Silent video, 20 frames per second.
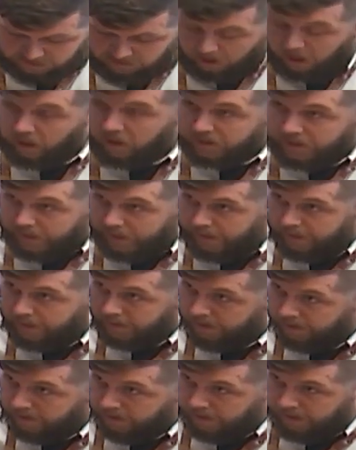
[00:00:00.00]
I teach all
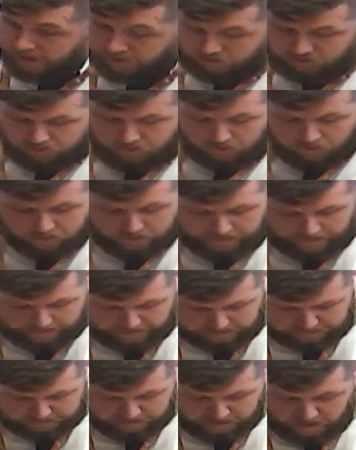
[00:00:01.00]
day in a
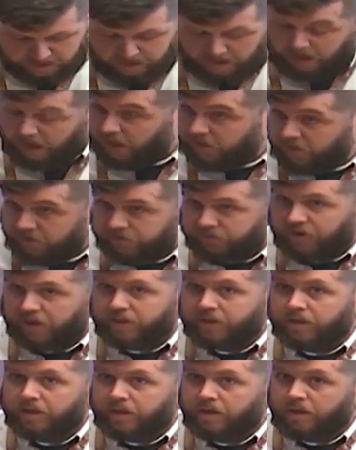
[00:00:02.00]
school that is
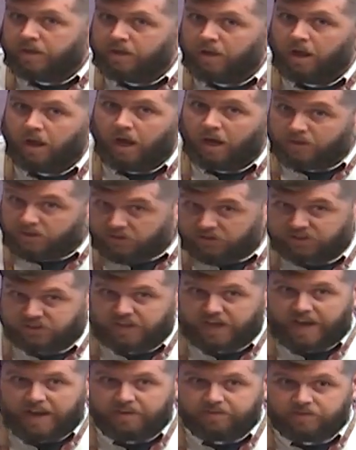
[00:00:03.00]
underfunded,
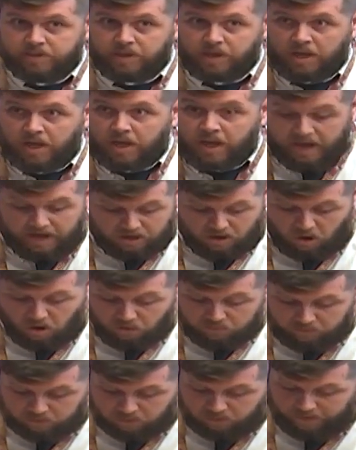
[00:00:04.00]
understaffed,
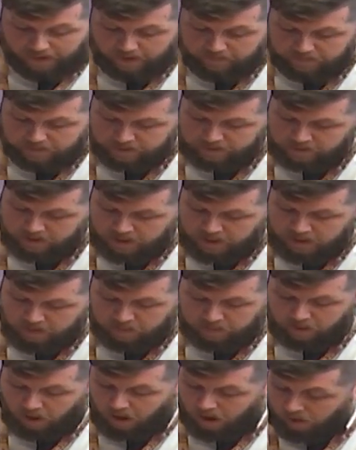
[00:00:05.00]
and overcrowded
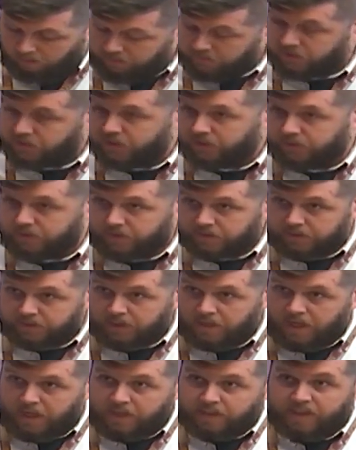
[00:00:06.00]
with all the
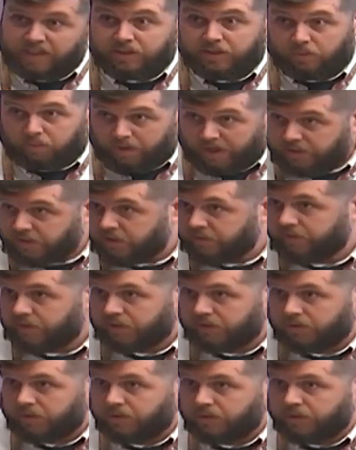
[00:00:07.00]
students that the
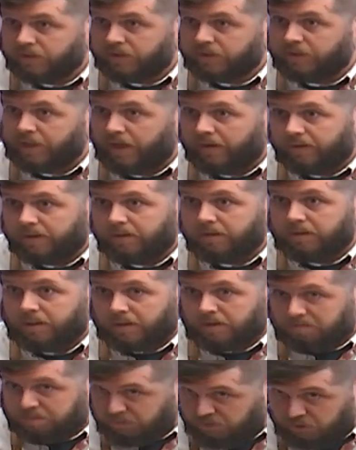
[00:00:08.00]
rest of the schools in this
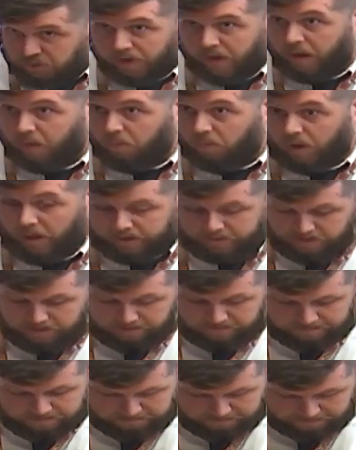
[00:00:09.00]
county do not
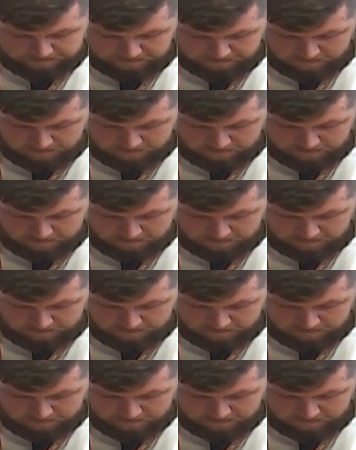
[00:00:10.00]
want.